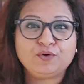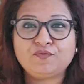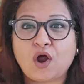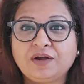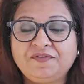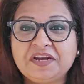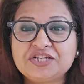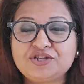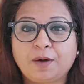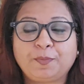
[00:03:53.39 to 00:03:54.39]
You've not
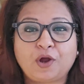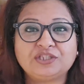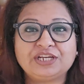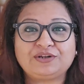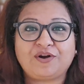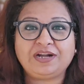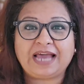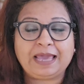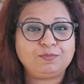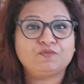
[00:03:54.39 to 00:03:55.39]
finished your project on
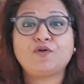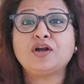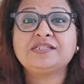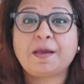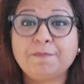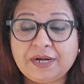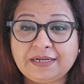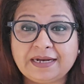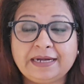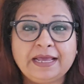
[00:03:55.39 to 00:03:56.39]
time. You've not
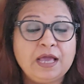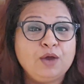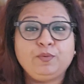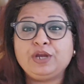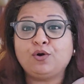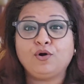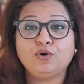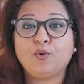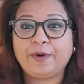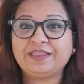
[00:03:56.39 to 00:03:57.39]
submitted. We don't
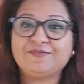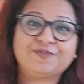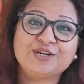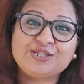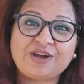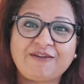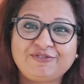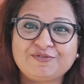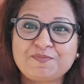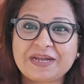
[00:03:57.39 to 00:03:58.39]
know where the first draft
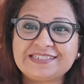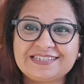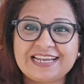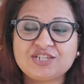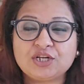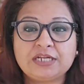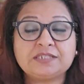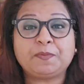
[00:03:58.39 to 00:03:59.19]
of the presentation is.